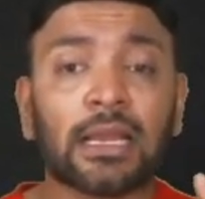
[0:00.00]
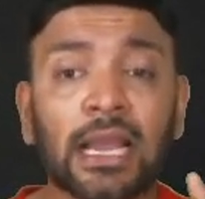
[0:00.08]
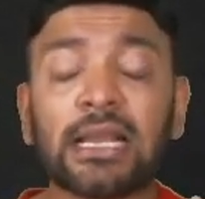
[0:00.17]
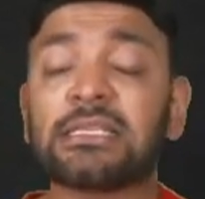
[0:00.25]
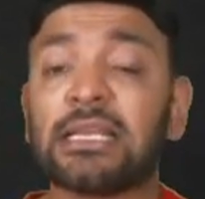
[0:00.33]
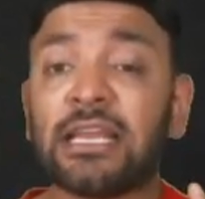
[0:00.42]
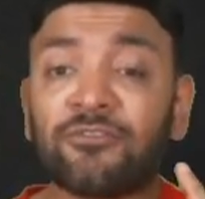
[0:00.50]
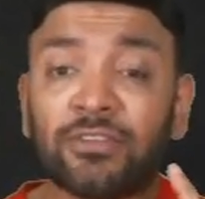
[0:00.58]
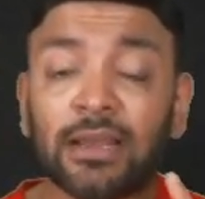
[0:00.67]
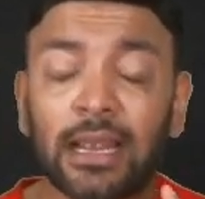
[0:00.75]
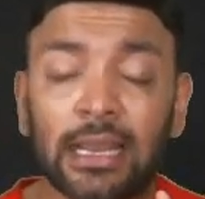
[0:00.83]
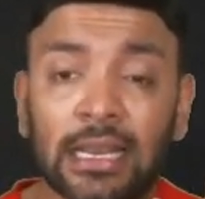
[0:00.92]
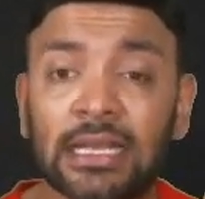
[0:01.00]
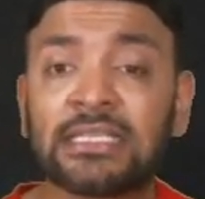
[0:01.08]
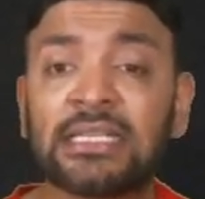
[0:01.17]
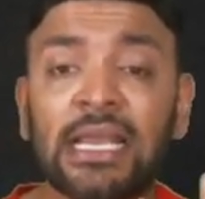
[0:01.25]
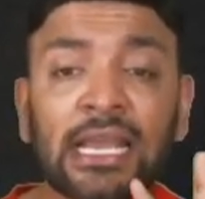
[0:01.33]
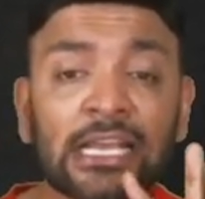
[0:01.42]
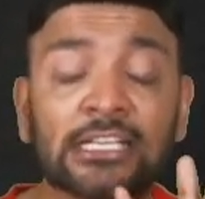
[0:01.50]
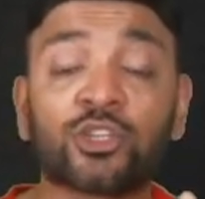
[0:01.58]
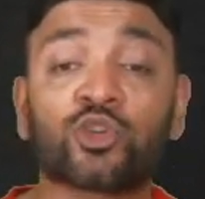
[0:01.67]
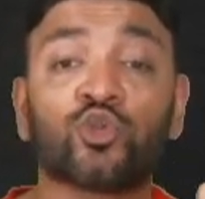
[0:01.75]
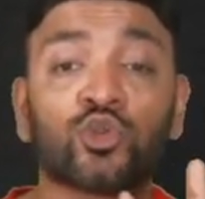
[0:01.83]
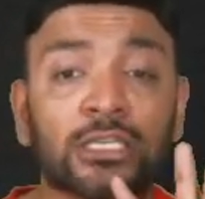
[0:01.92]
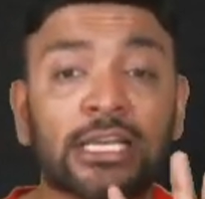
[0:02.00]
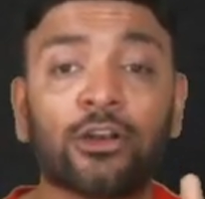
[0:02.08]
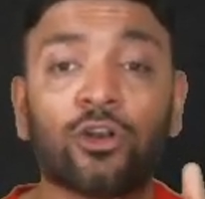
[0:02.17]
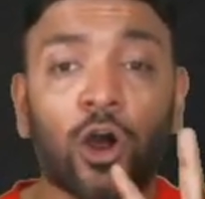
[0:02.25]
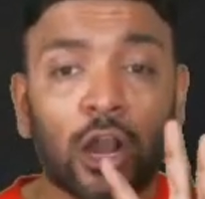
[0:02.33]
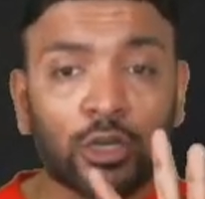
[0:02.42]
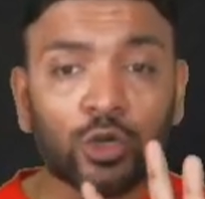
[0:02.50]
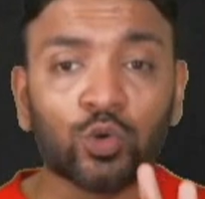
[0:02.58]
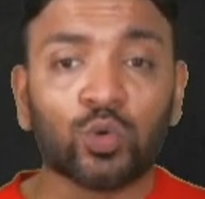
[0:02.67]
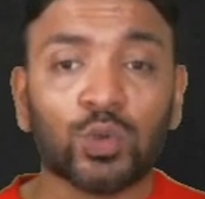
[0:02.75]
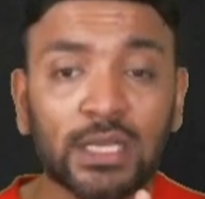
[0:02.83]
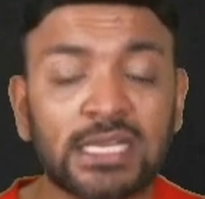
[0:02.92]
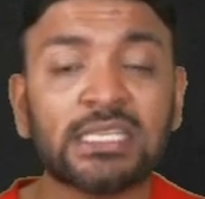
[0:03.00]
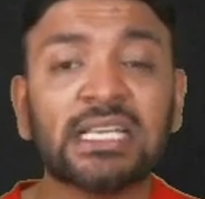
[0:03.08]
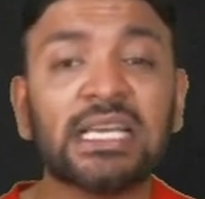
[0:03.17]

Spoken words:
Guys, if the lessee is choosing not to do this,